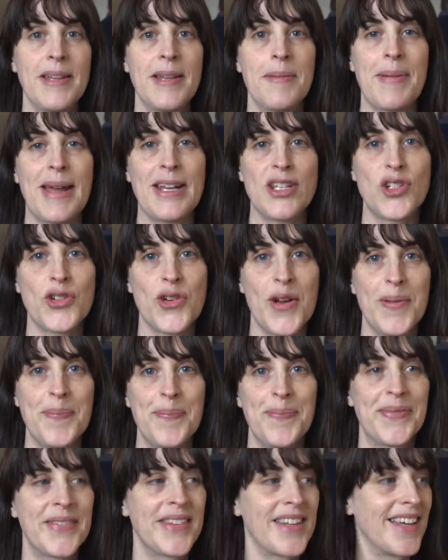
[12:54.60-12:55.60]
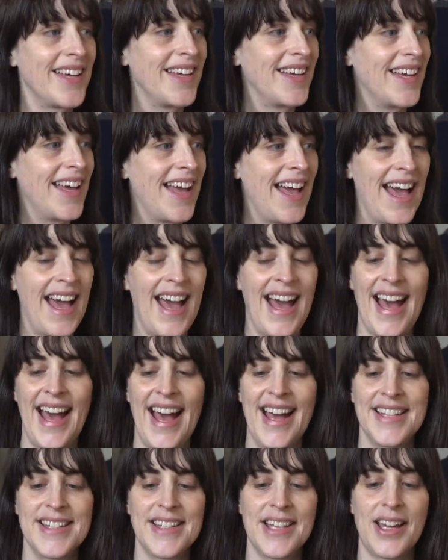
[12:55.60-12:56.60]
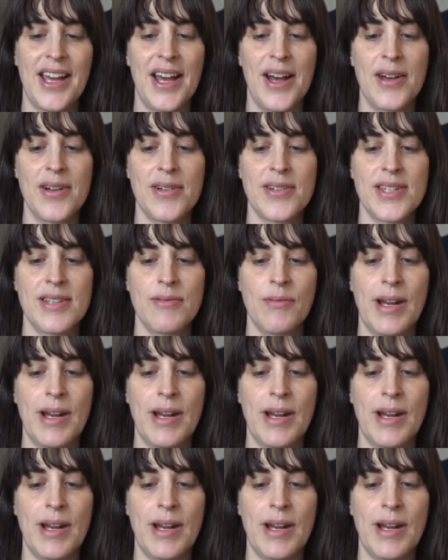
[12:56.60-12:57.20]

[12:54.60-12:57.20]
bedroom and the girls